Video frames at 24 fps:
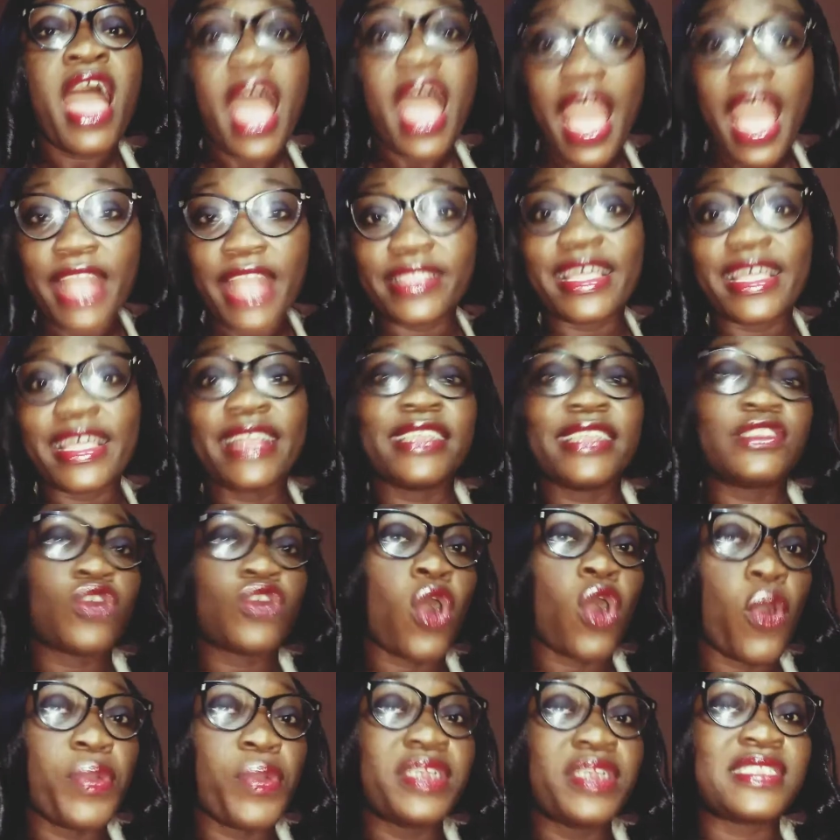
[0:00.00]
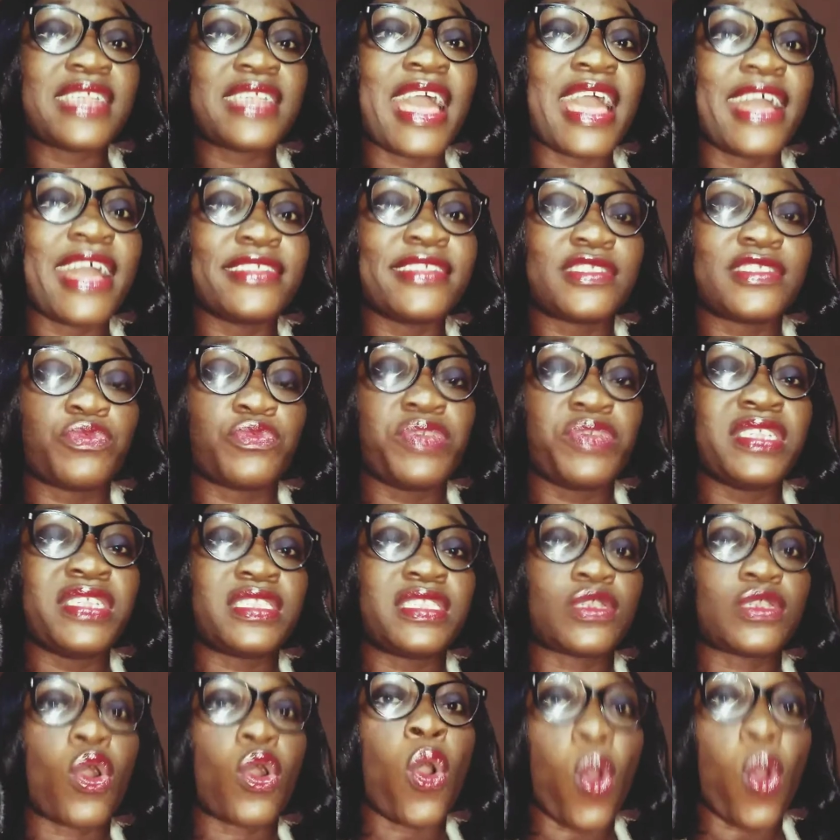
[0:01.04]
and then it always ends
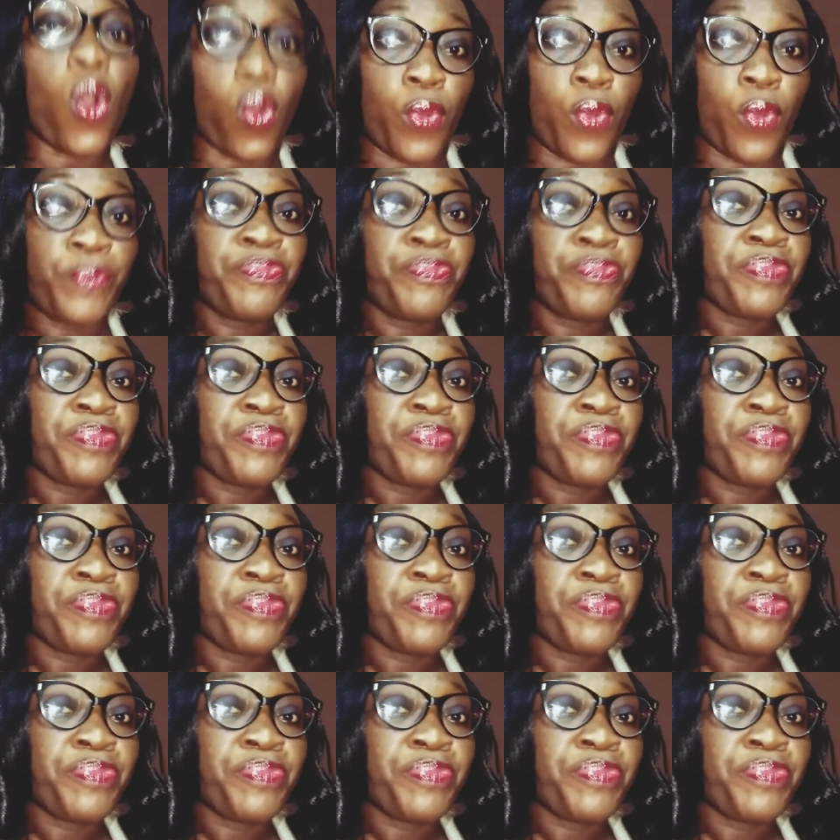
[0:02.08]
with O.